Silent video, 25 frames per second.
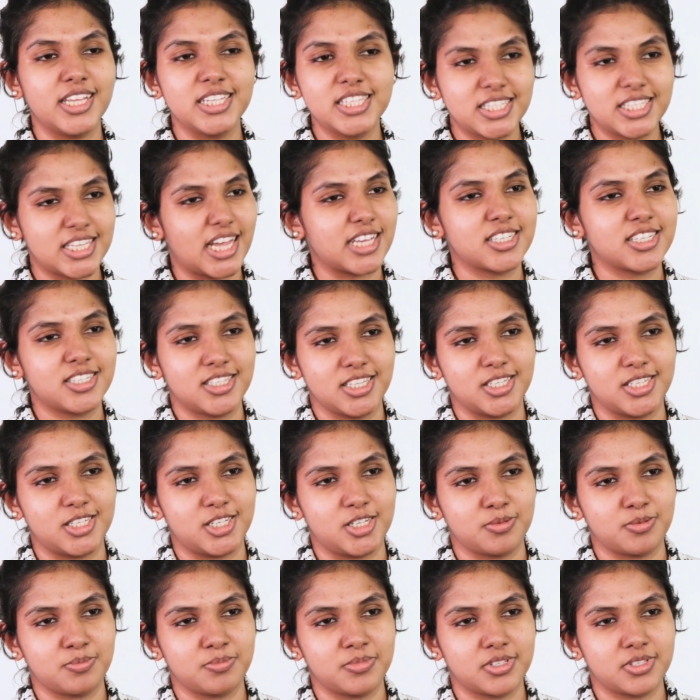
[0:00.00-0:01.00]
in such
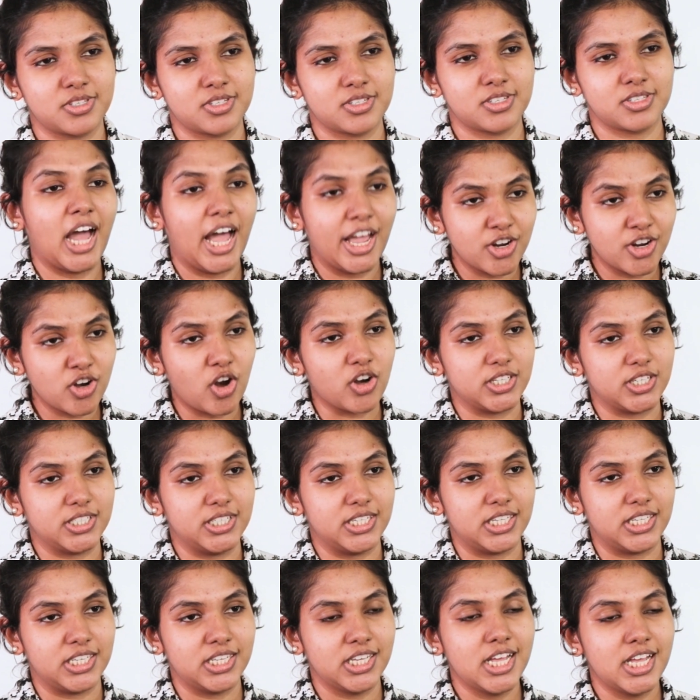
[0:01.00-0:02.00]
systems.
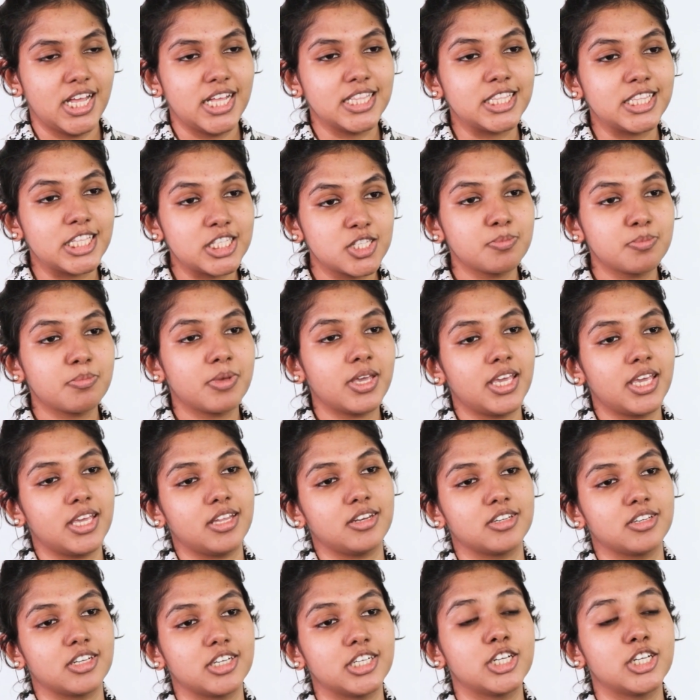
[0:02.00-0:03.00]
Ironically, this may
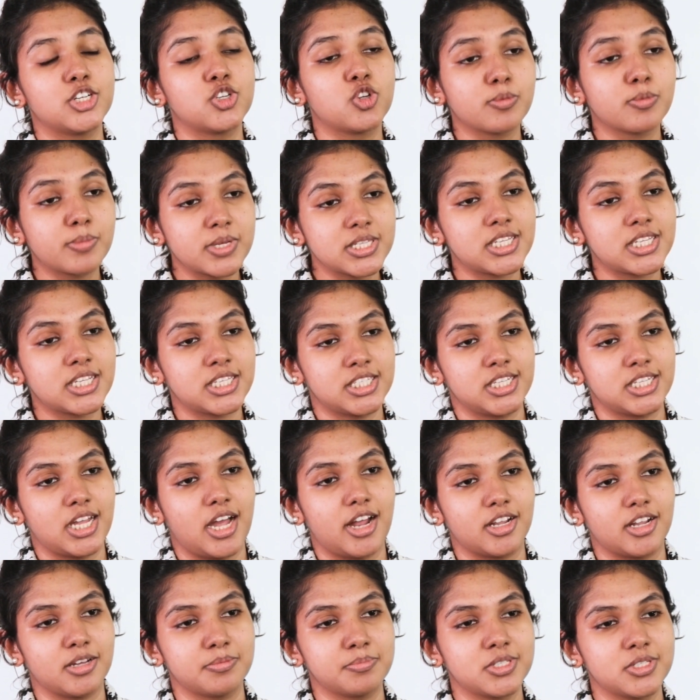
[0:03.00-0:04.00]
hinder domestic
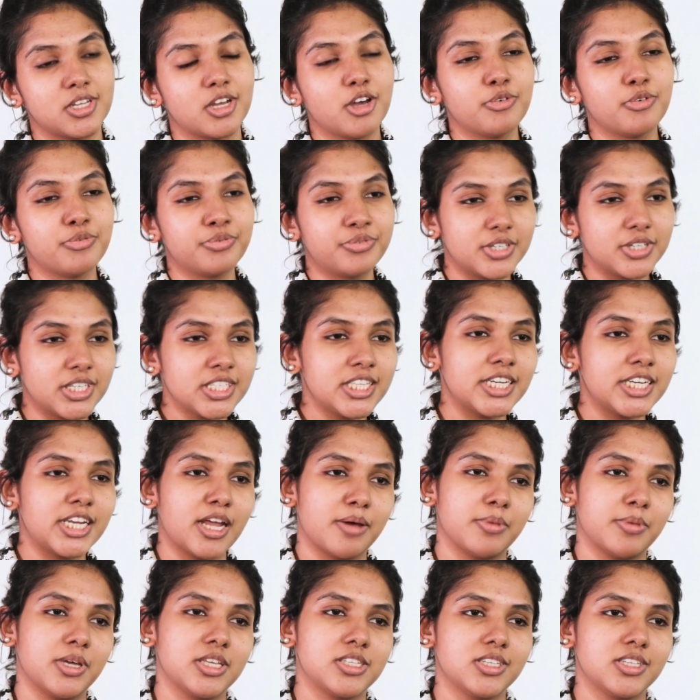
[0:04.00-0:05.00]
startups, further
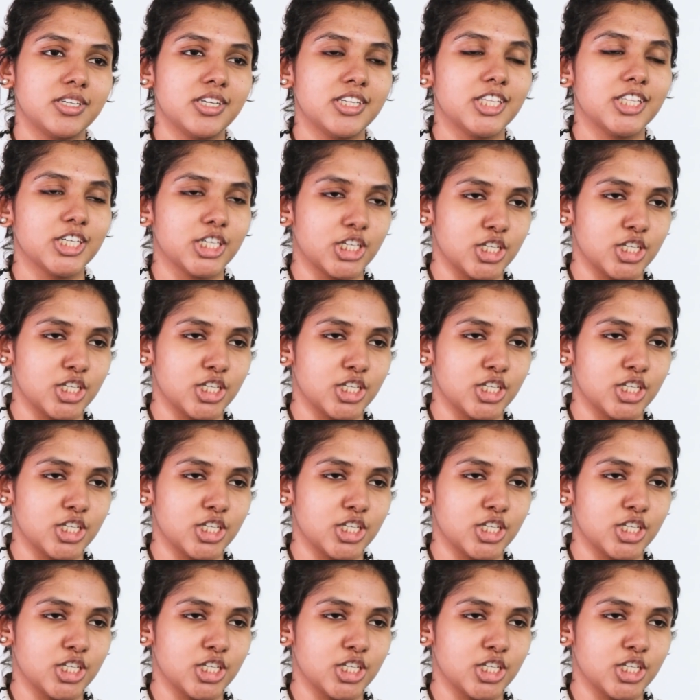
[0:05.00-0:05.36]
damaging the